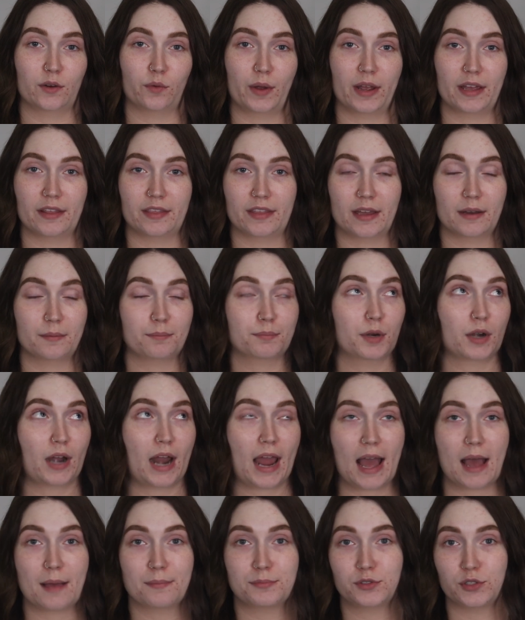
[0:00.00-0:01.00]
a way that
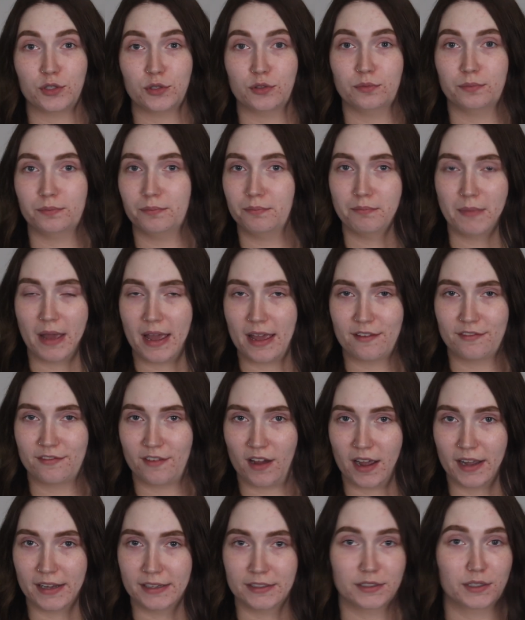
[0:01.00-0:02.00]
perhaps you may
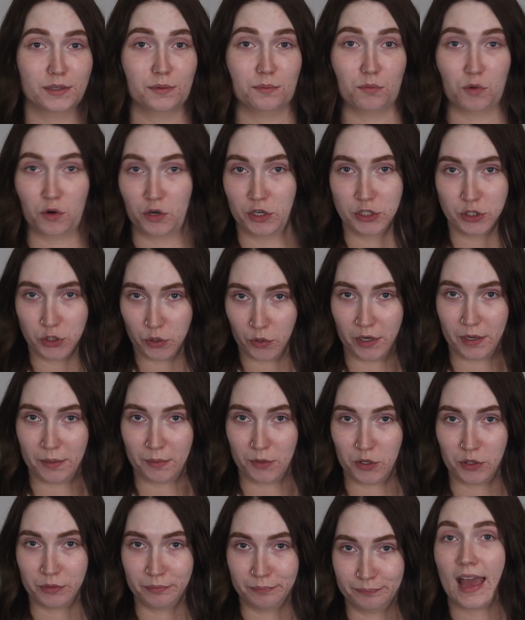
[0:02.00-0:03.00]
find more
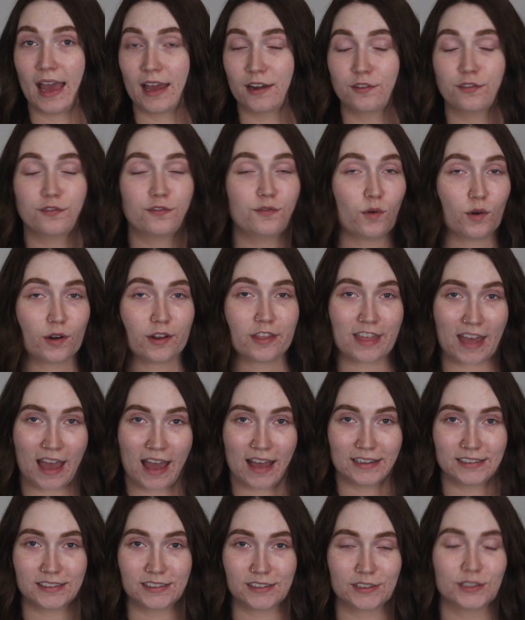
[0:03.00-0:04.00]
enjoyable. And for
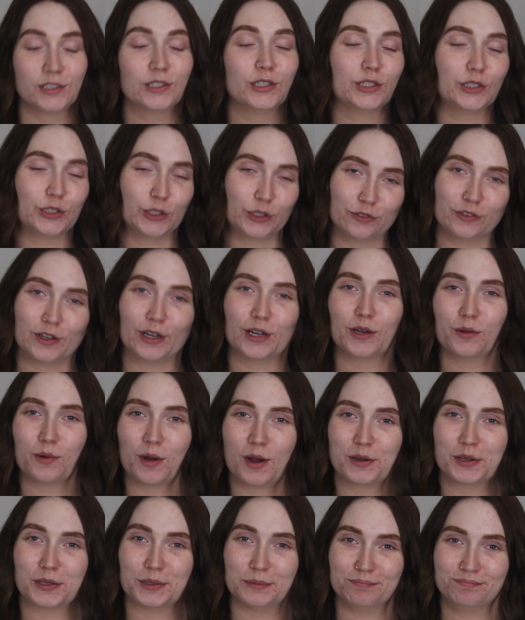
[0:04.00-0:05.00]
that, you're very
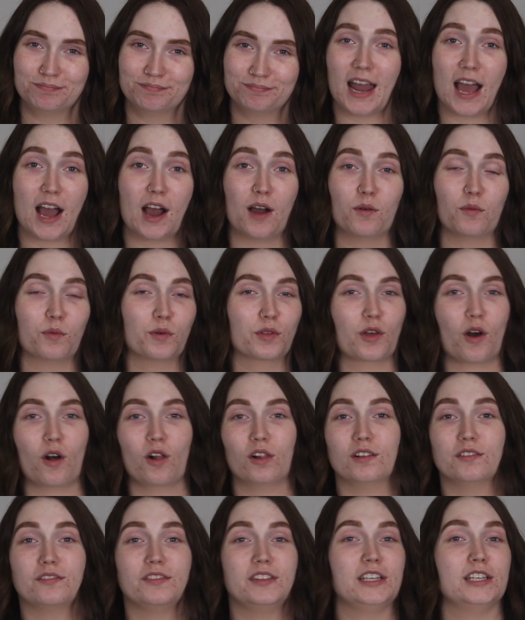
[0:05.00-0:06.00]
welcome. Now, with
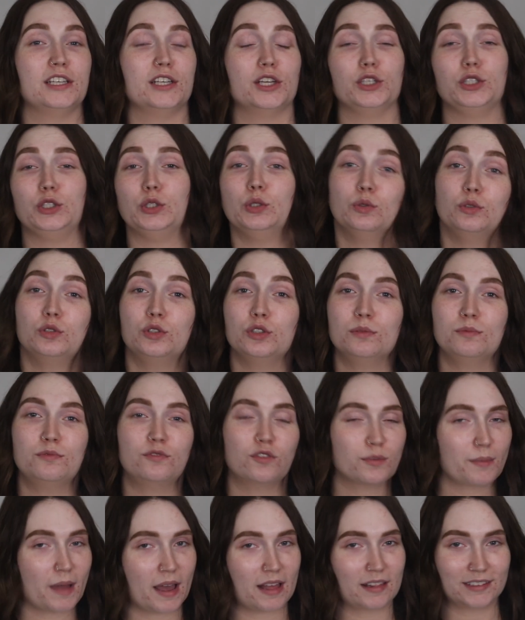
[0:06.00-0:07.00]
all of the YouTube
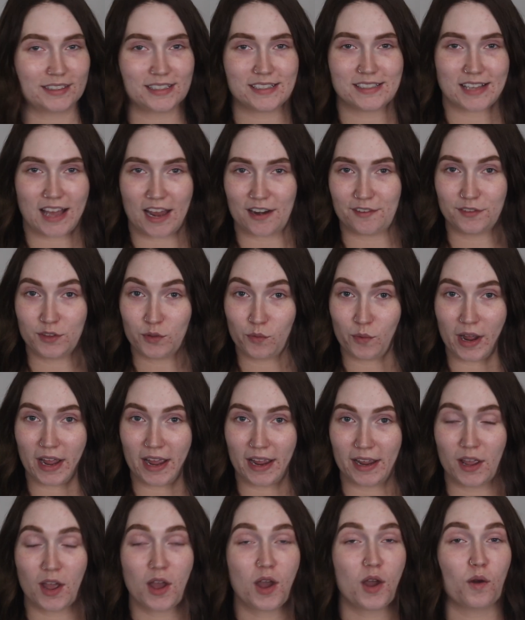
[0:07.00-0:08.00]
formalities out of the
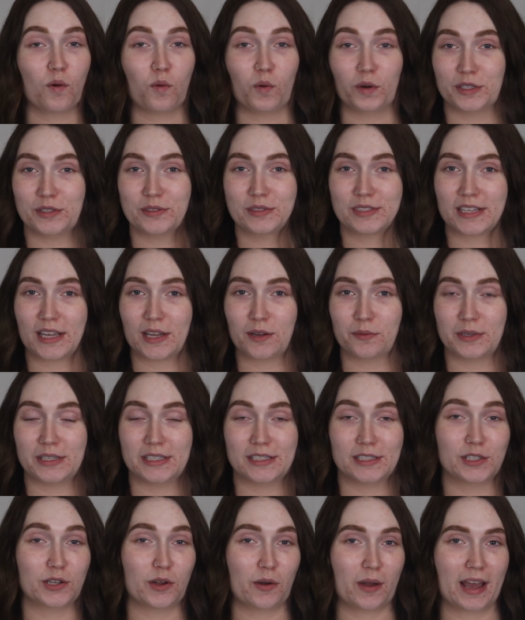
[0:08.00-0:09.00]
way, what do you say
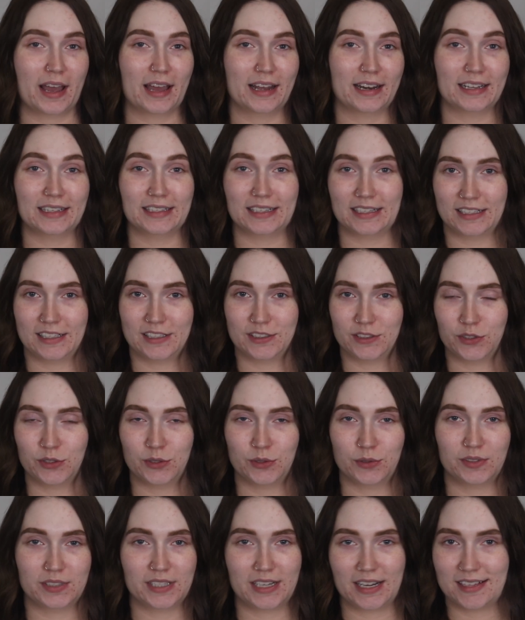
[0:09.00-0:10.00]
we go ahead and get
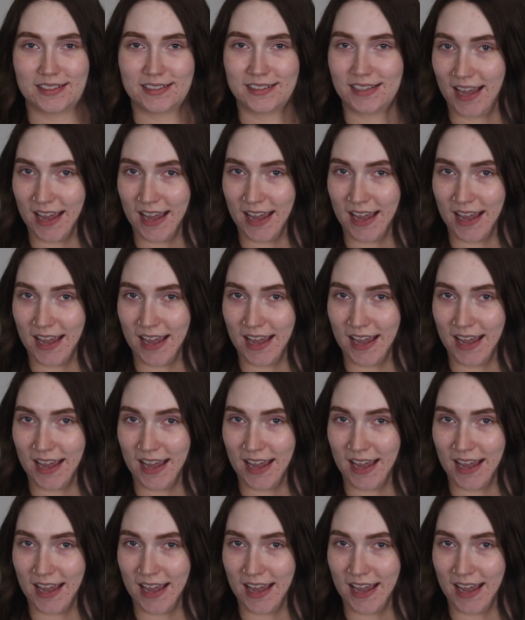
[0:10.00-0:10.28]
into today's